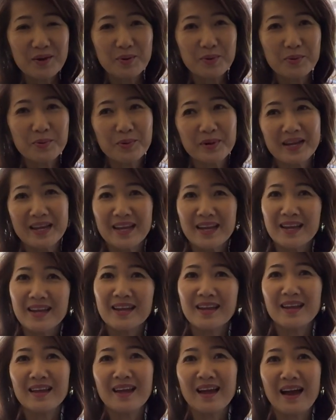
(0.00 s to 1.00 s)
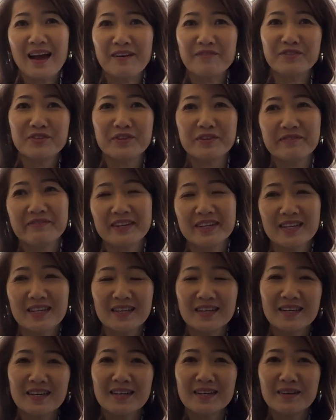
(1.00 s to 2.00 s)
We have
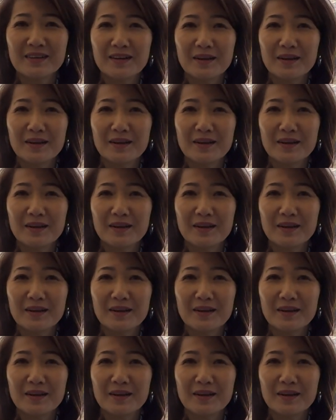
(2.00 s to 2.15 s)
driven